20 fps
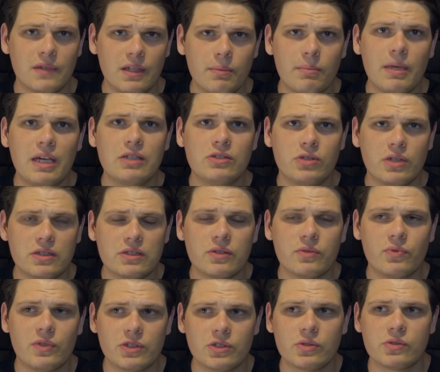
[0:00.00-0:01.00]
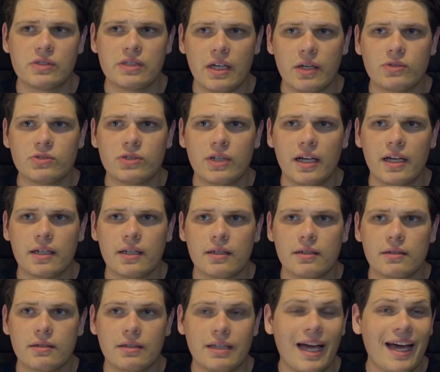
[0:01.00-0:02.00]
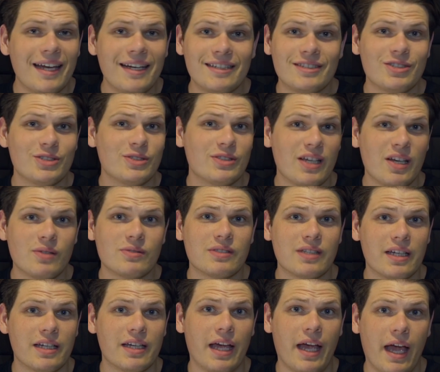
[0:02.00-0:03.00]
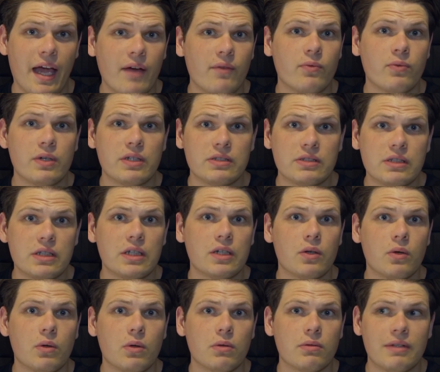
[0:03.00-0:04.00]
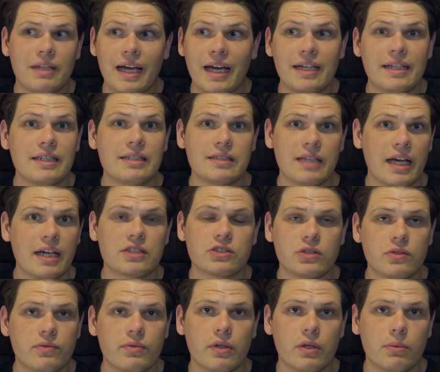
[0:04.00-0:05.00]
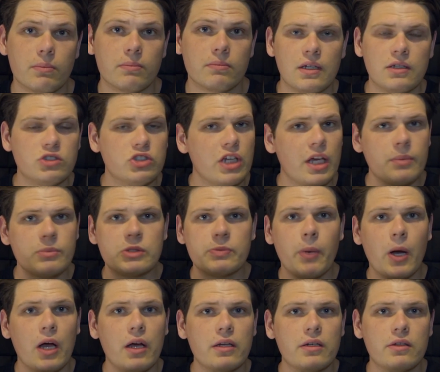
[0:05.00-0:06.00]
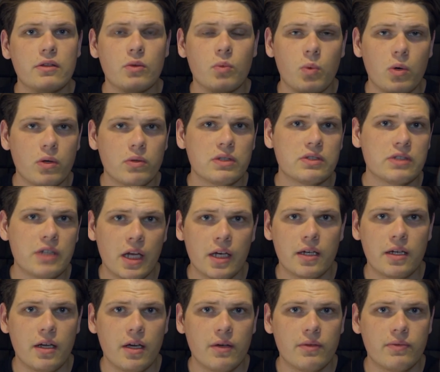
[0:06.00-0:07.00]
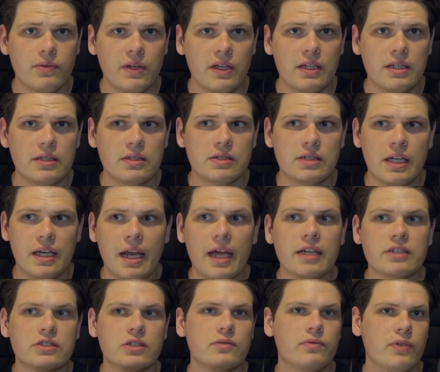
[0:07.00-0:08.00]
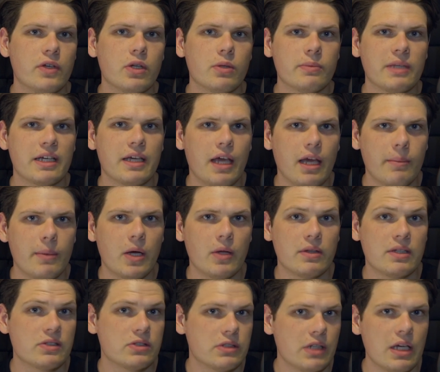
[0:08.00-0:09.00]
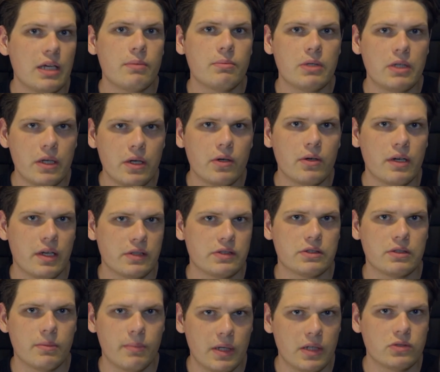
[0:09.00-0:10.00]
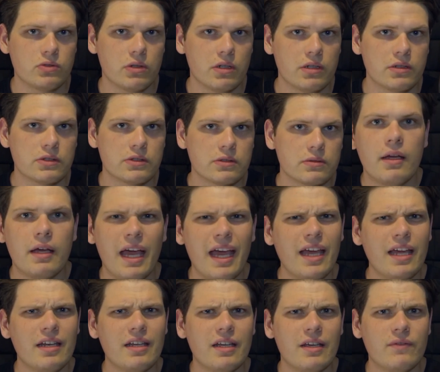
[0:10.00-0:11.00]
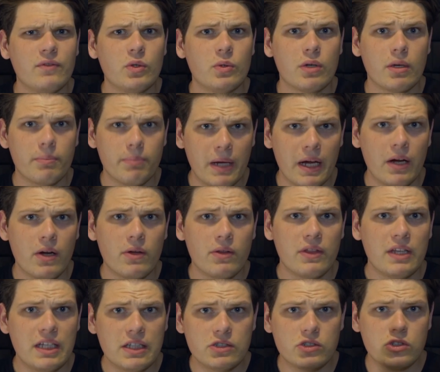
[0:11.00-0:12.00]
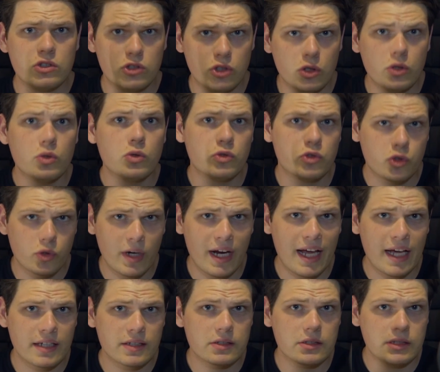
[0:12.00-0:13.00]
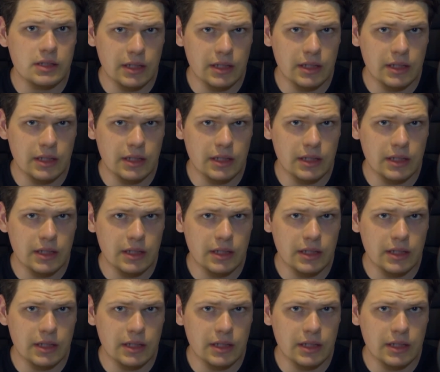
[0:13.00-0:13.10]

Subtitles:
The Matrix official soundtrack kind of just sounds like every single 90s action film. James Bond, The World Is Not Enough, is an action film that came out the same year as The Matrix, and if you compare these two tracks